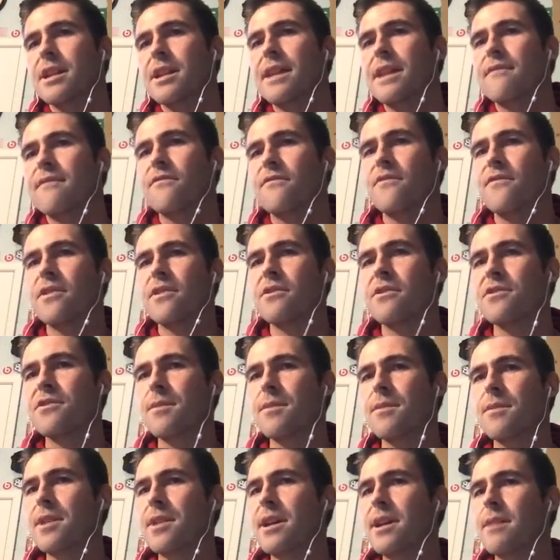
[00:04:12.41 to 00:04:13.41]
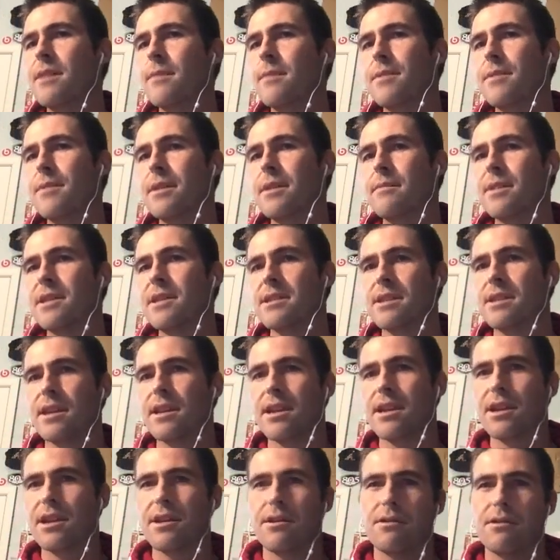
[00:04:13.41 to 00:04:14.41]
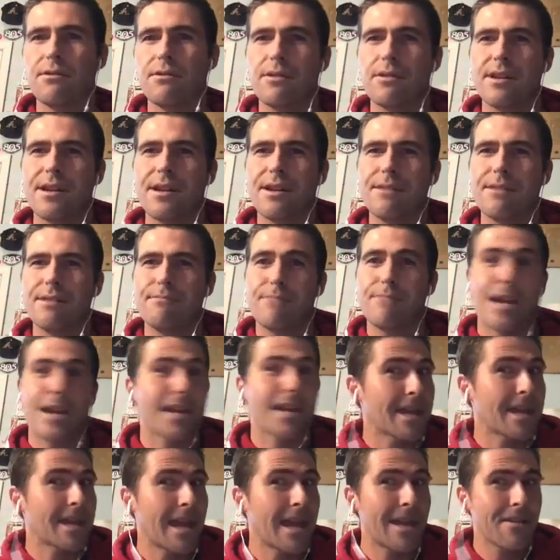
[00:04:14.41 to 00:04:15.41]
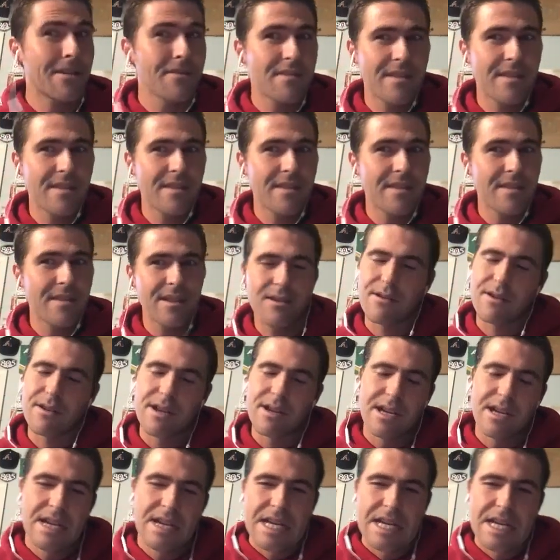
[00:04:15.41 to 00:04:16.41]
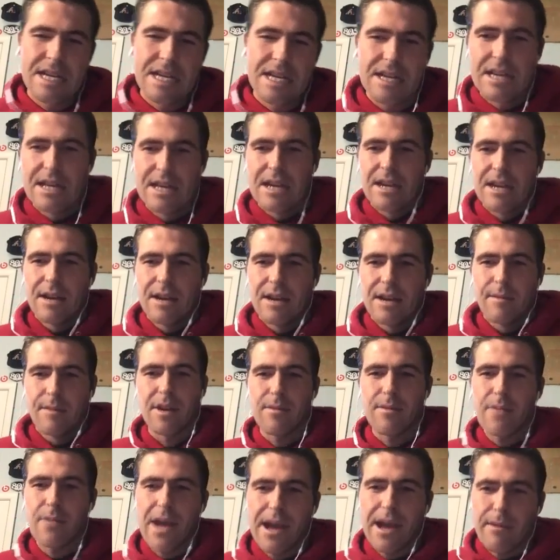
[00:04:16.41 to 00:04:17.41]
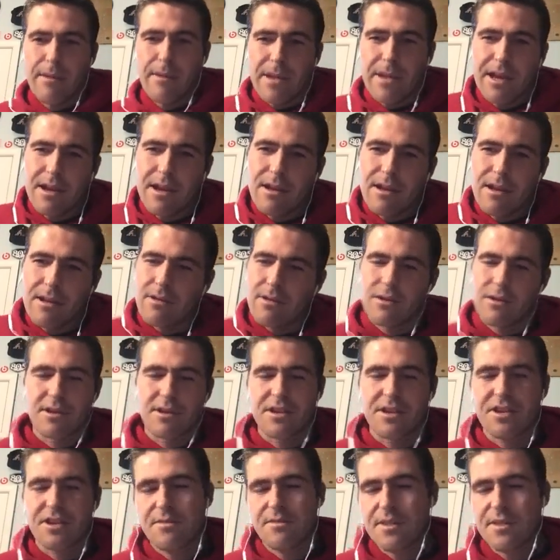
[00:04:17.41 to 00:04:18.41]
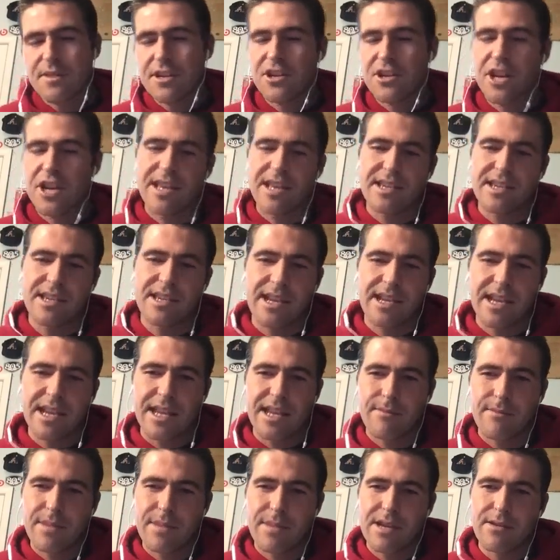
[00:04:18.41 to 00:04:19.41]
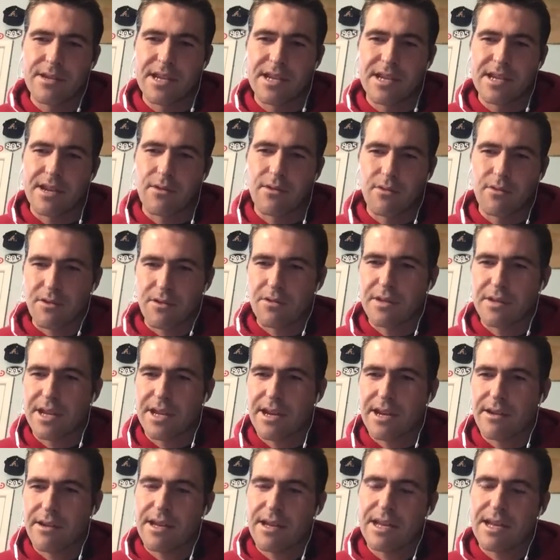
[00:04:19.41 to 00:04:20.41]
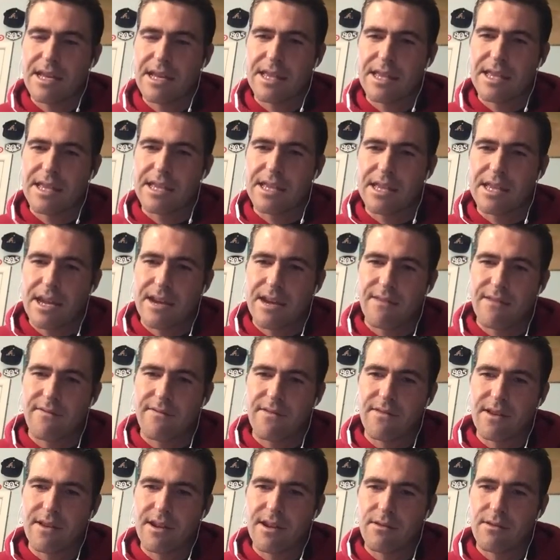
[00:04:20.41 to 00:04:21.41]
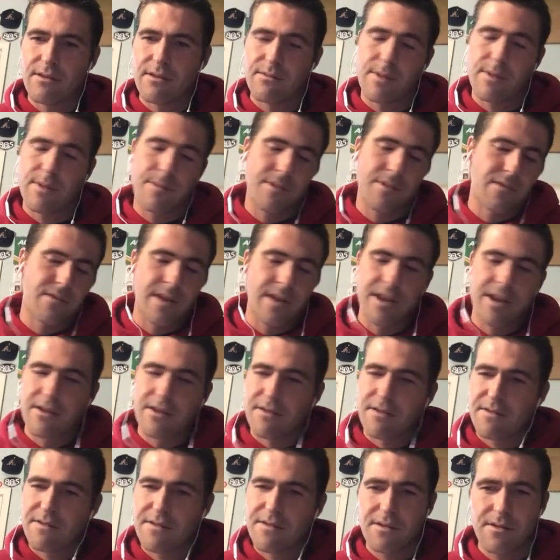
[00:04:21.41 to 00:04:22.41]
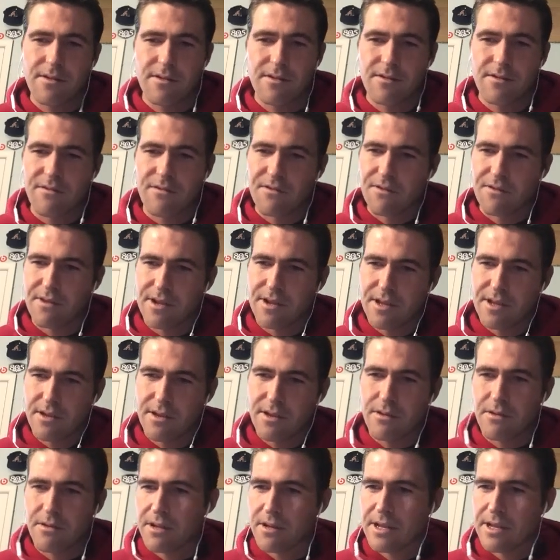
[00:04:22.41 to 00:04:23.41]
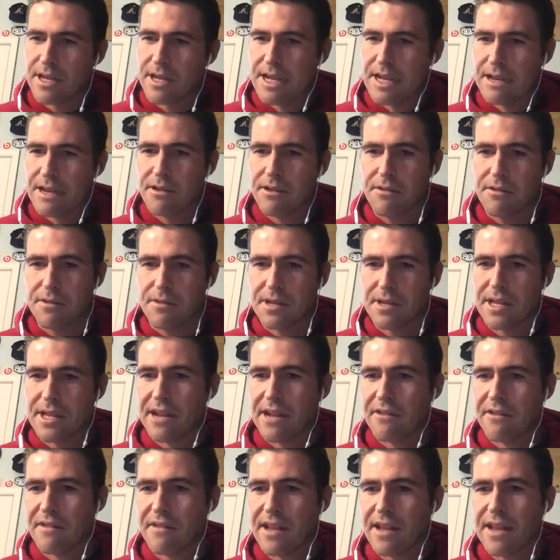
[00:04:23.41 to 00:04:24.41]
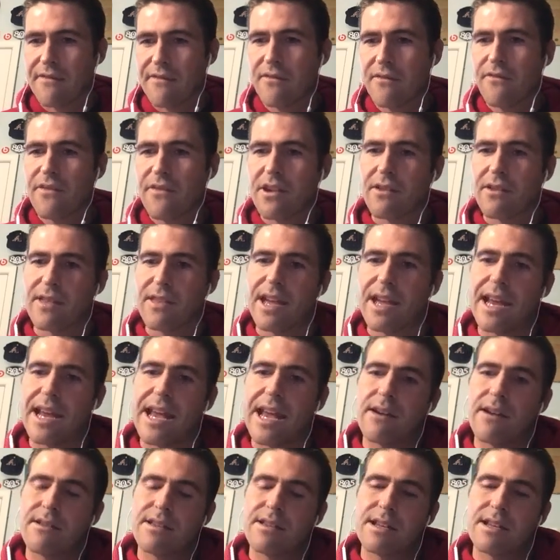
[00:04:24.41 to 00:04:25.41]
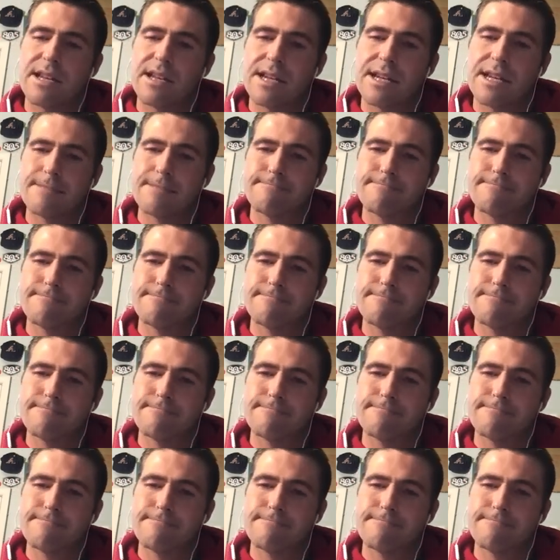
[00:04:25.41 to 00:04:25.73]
So they're going to have to figure something out. Maybe that means they go back to Kansas City or maybe Pac-Bell, or the Giants Stadium, but that Oracle now. And then you have, or maybe the Raiders over in Oakland. I don't know. The Niners are going to have to figure that out.